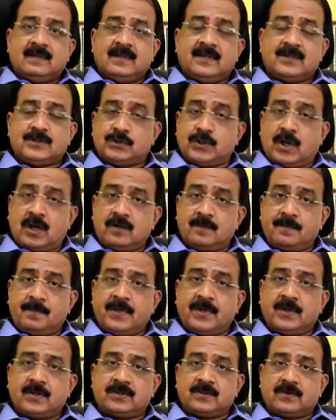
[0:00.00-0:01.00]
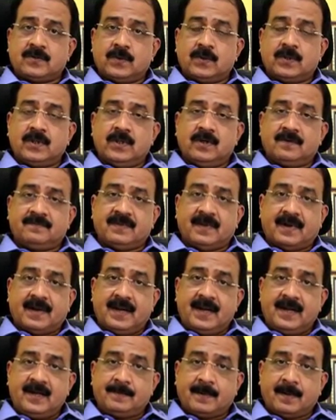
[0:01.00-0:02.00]
it's not because of only of the
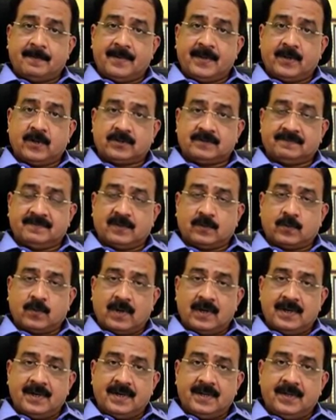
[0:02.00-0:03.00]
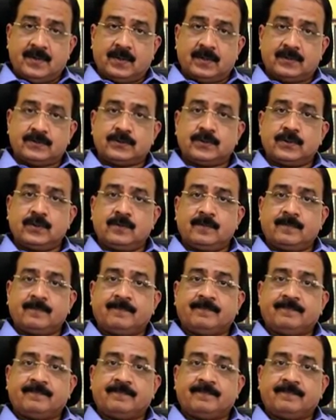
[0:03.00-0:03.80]
rate but because of the quality also.